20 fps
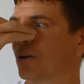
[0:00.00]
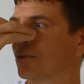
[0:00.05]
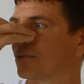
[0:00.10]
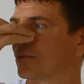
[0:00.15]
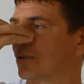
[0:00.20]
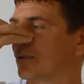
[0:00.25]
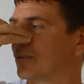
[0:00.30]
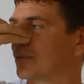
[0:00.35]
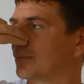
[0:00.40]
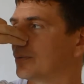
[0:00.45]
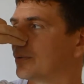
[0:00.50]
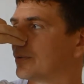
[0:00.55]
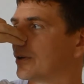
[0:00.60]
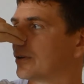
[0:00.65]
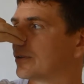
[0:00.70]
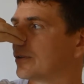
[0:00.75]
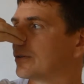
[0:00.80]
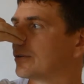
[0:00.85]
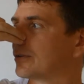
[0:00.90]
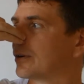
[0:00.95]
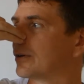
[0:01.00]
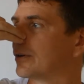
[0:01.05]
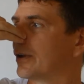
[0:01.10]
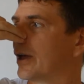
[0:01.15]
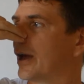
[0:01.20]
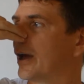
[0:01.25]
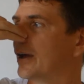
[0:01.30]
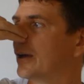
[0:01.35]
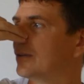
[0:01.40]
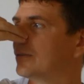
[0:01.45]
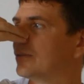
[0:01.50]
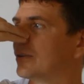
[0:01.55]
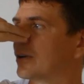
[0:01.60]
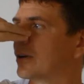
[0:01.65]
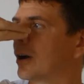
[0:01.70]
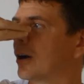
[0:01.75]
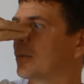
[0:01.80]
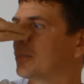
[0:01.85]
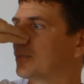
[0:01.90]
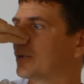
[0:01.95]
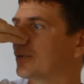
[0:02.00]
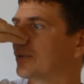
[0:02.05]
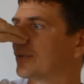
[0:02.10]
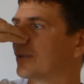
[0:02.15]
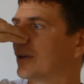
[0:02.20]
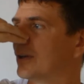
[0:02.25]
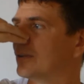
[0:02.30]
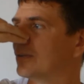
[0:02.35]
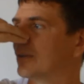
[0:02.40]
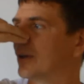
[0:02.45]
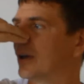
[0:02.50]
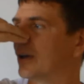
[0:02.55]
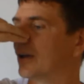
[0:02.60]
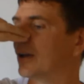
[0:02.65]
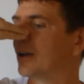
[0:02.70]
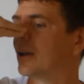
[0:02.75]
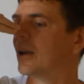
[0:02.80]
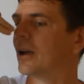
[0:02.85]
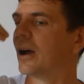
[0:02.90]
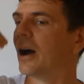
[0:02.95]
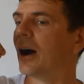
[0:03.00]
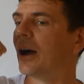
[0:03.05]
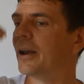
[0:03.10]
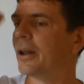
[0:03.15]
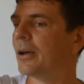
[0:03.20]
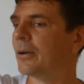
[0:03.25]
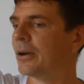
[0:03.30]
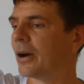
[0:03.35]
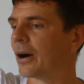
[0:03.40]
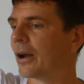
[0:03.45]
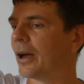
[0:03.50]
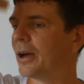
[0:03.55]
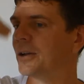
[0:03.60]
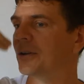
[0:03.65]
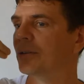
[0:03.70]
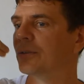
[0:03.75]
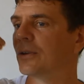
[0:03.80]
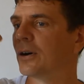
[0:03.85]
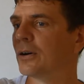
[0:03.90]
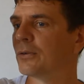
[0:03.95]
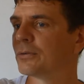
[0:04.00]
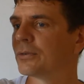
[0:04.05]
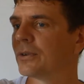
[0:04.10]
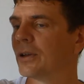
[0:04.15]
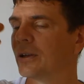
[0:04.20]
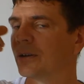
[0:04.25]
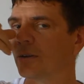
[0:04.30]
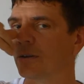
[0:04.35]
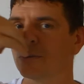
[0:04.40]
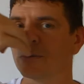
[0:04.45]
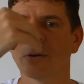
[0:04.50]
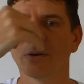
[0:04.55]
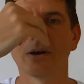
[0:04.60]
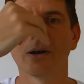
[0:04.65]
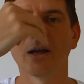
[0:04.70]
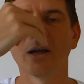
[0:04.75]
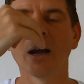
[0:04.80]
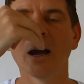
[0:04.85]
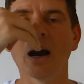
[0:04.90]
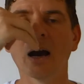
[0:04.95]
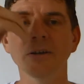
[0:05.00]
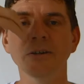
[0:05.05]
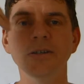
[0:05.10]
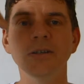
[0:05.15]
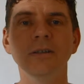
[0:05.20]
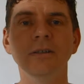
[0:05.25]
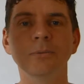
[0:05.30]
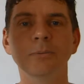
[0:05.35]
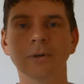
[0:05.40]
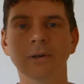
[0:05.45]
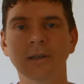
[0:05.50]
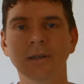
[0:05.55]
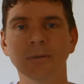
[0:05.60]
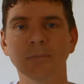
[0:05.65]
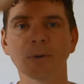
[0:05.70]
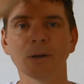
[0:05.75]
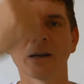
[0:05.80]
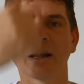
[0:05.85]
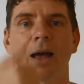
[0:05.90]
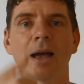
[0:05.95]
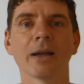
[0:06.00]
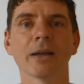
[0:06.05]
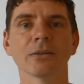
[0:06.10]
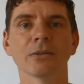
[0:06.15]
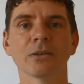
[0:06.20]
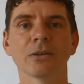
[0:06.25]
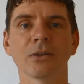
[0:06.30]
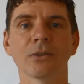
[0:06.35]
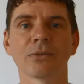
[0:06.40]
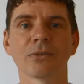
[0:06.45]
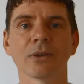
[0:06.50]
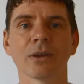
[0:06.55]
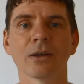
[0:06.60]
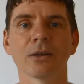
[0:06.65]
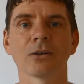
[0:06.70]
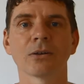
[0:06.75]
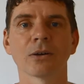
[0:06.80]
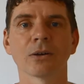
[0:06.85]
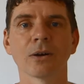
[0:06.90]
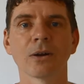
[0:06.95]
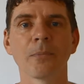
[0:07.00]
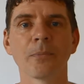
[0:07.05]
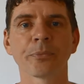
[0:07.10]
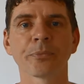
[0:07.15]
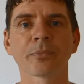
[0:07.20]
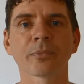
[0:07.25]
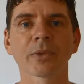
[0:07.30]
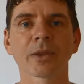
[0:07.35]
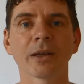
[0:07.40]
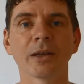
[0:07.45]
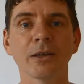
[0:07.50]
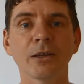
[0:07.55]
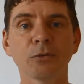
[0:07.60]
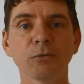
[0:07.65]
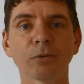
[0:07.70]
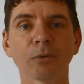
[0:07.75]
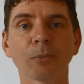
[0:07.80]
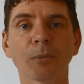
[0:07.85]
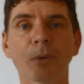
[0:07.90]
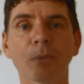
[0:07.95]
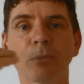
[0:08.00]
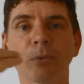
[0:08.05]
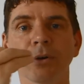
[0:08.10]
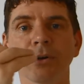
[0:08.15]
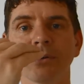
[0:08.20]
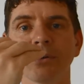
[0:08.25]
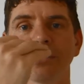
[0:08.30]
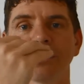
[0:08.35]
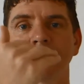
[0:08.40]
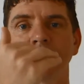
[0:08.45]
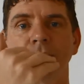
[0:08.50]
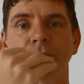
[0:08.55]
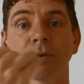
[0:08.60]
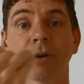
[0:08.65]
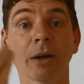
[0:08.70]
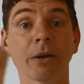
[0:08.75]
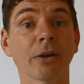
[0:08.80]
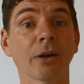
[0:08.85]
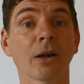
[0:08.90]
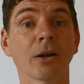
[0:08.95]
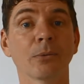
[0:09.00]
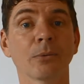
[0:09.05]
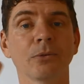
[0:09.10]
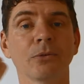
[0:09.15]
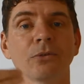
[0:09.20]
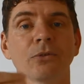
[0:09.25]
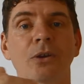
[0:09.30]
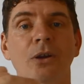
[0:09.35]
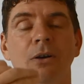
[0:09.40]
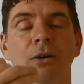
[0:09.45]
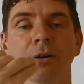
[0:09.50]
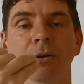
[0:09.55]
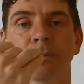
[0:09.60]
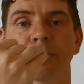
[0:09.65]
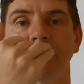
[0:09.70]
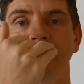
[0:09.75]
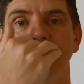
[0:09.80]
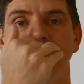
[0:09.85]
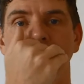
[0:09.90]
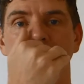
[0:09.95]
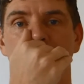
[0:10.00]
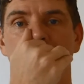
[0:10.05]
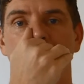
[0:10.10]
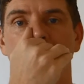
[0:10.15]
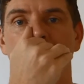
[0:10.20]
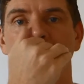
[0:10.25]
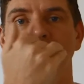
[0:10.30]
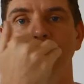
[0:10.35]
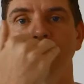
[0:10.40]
nostril, so we start to turn the head to compensate that, and then our head is off center. So ideally we're keeping the head to the center. Even when we're using the right hand, which generally we use,